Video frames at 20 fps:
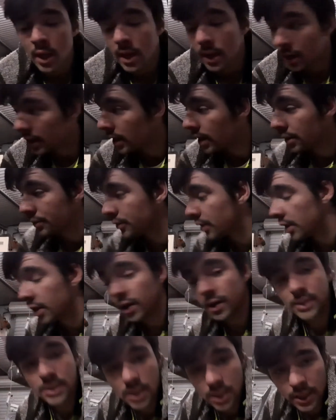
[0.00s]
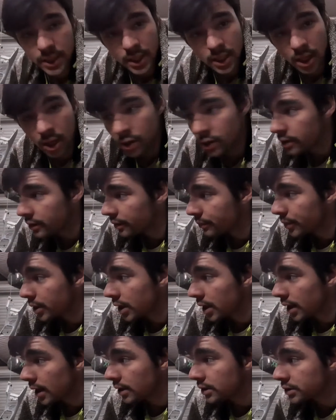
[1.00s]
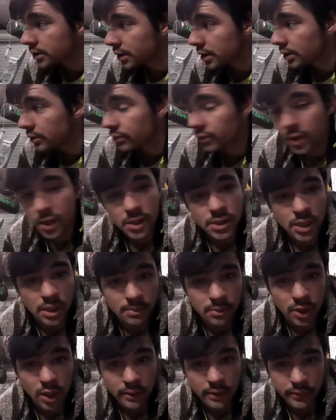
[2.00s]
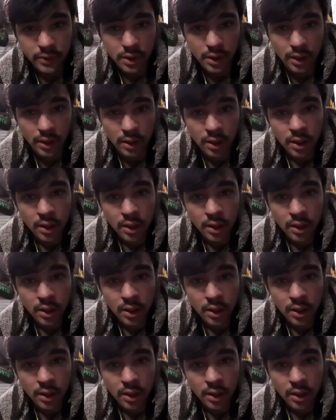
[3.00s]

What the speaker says: Going to hit it with a nice clear coat, and then we can actually reassemble everything.